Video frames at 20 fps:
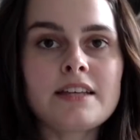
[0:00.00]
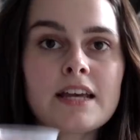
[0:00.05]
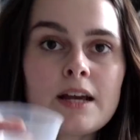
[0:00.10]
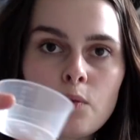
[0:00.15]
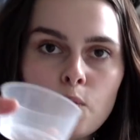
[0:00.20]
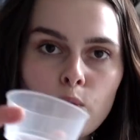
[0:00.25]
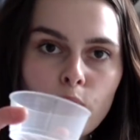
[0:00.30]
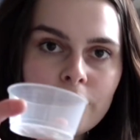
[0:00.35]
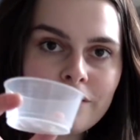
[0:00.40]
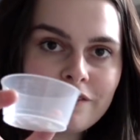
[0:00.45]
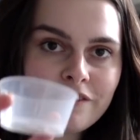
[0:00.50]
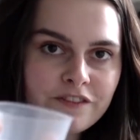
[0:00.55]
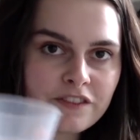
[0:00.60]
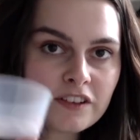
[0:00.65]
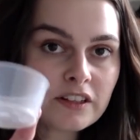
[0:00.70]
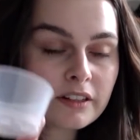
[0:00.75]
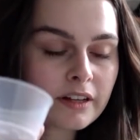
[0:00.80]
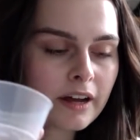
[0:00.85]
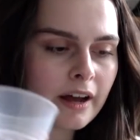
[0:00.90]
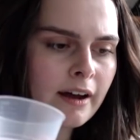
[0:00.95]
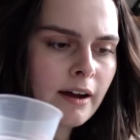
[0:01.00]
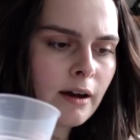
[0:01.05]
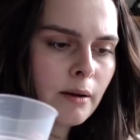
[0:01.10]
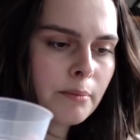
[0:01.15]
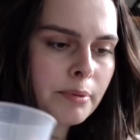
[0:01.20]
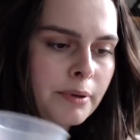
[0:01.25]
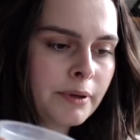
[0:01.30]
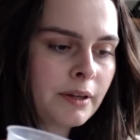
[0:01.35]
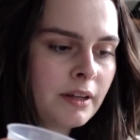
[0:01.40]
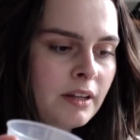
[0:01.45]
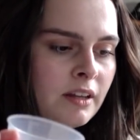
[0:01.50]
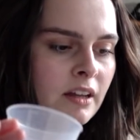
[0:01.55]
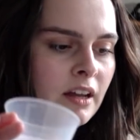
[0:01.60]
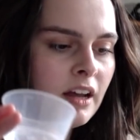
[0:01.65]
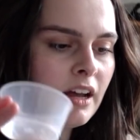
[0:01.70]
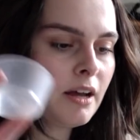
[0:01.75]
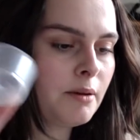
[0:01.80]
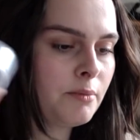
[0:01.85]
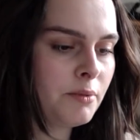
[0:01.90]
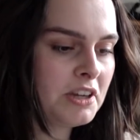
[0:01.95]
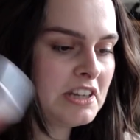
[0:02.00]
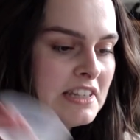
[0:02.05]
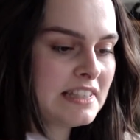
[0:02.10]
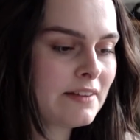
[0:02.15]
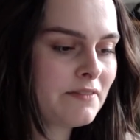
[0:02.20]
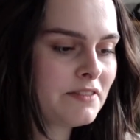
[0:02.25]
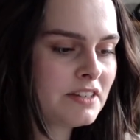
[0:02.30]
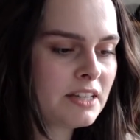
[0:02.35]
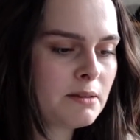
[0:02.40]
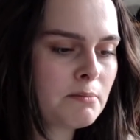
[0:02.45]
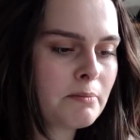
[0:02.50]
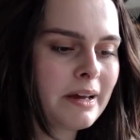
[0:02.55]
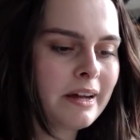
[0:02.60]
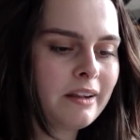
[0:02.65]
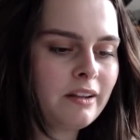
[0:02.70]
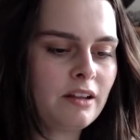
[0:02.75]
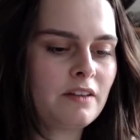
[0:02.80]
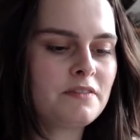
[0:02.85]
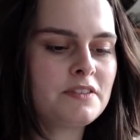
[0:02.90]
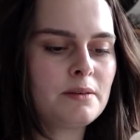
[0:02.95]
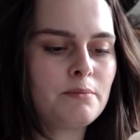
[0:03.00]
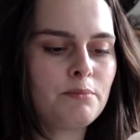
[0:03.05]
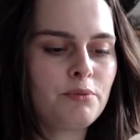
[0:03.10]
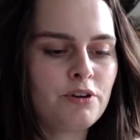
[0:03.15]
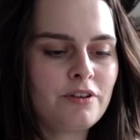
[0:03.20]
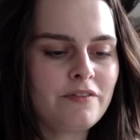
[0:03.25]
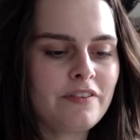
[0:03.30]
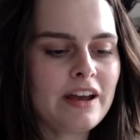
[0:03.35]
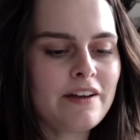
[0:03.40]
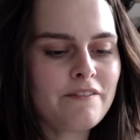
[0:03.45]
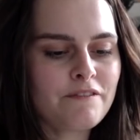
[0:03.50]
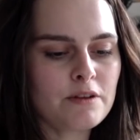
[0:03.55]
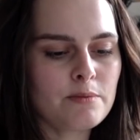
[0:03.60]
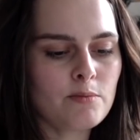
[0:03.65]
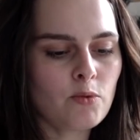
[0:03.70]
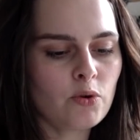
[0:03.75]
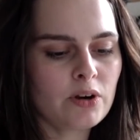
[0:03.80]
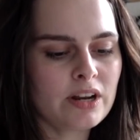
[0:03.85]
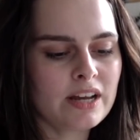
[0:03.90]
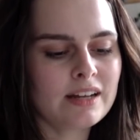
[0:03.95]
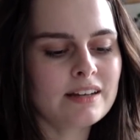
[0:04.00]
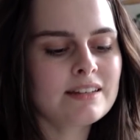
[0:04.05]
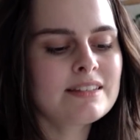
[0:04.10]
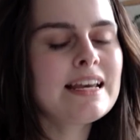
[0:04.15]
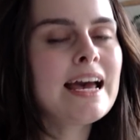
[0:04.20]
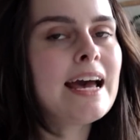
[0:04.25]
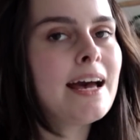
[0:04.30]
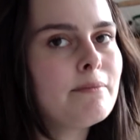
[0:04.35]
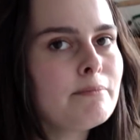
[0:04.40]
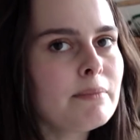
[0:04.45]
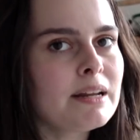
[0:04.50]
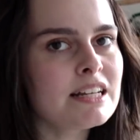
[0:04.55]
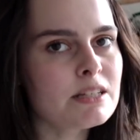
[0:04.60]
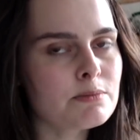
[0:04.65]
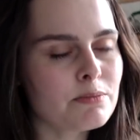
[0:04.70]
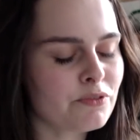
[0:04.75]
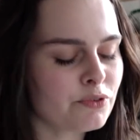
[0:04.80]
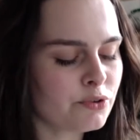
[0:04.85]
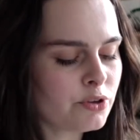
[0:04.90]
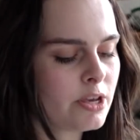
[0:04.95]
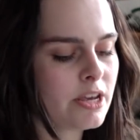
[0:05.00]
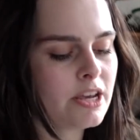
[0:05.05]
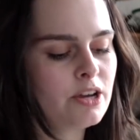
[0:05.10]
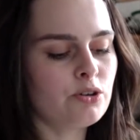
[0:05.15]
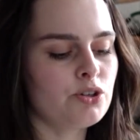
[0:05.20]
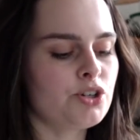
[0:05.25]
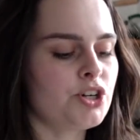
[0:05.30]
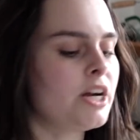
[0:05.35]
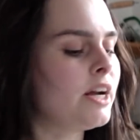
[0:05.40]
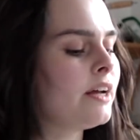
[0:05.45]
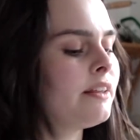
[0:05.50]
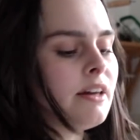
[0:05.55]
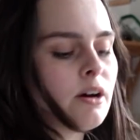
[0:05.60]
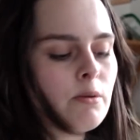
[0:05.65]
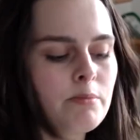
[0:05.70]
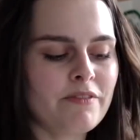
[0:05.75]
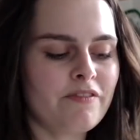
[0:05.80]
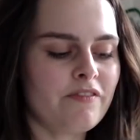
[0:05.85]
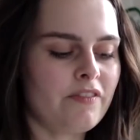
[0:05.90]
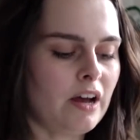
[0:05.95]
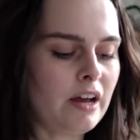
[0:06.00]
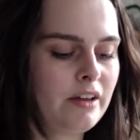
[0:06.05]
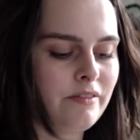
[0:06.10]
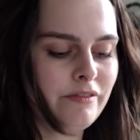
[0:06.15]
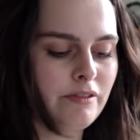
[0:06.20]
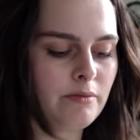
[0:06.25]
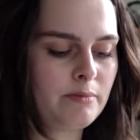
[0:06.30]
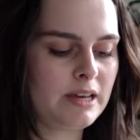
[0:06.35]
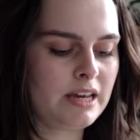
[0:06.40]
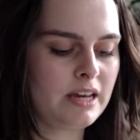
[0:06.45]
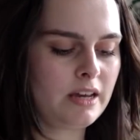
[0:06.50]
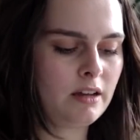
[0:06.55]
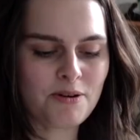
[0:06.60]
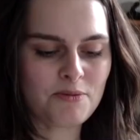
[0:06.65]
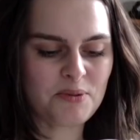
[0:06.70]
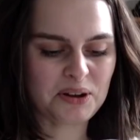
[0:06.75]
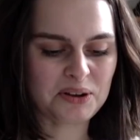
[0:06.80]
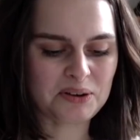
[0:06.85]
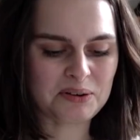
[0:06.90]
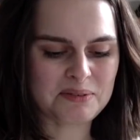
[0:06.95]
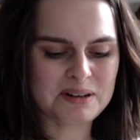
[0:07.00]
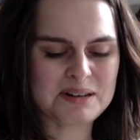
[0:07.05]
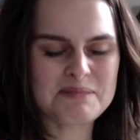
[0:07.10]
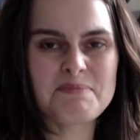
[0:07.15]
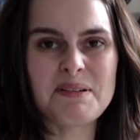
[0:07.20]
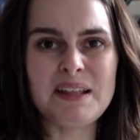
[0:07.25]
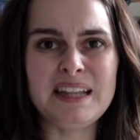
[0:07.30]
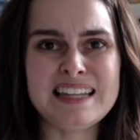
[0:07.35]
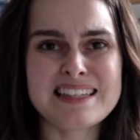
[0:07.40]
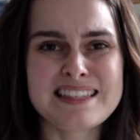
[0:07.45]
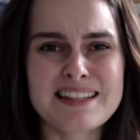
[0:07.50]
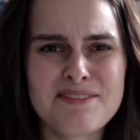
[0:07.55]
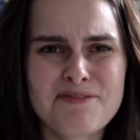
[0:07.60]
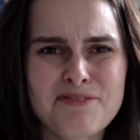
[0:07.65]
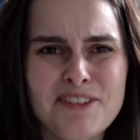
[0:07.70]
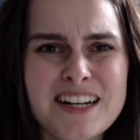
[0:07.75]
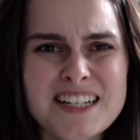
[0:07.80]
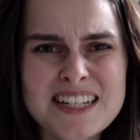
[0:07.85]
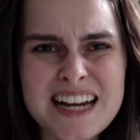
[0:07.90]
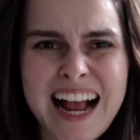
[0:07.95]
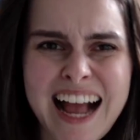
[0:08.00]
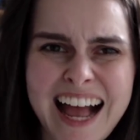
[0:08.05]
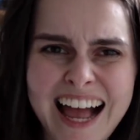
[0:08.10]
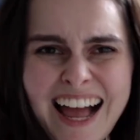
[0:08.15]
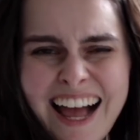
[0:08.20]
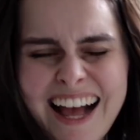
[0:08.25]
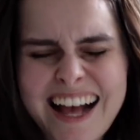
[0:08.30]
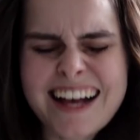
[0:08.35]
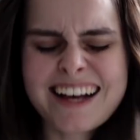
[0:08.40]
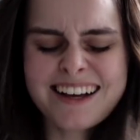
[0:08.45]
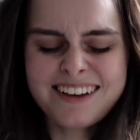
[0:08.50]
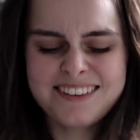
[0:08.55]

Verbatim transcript: Take one full cup, um, which is 70 ml of Symprove every morning, 10 minutes before you eat or drink. That'll be fine for me. Oh my God, I'm gonna put this in the fridge. Ah,